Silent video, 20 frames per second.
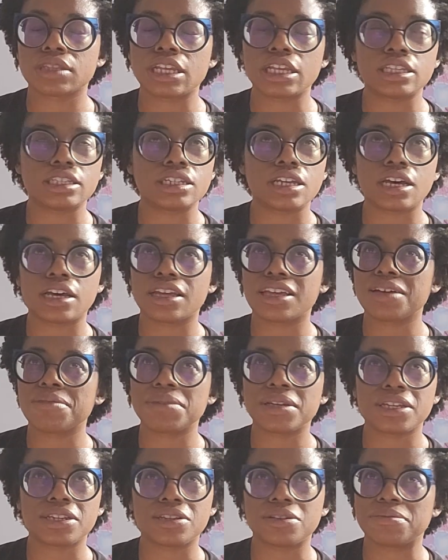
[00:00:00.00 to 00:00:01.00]
It's not
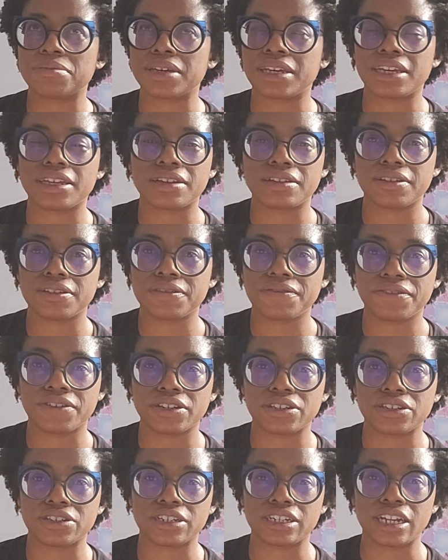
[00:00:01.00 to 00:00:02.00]
coming to me. That's
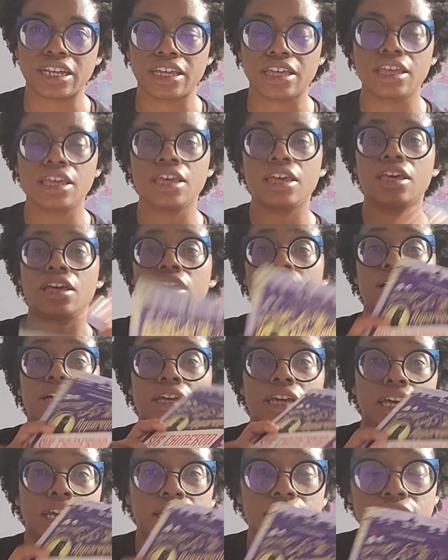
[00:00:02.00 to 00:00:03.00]
frustrating.
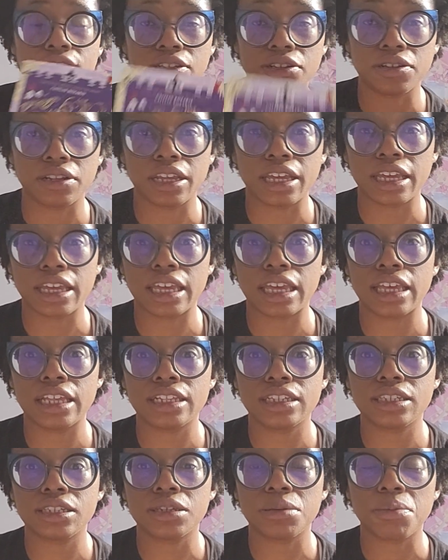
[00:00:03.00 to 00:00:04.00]
Okay, so like
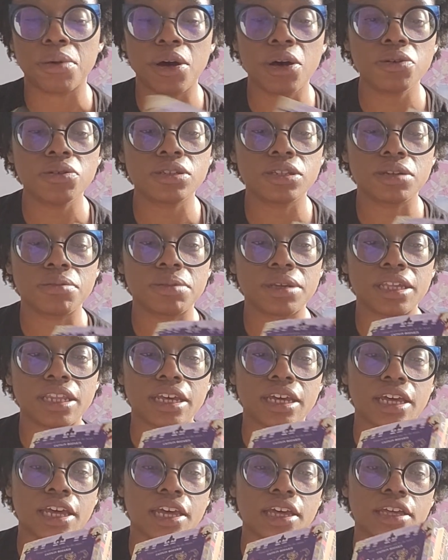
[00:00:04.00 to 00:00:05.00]
it's supposed to be
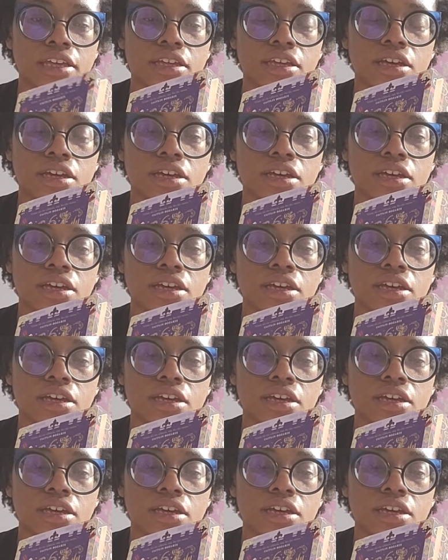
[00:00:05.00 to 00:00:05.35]
like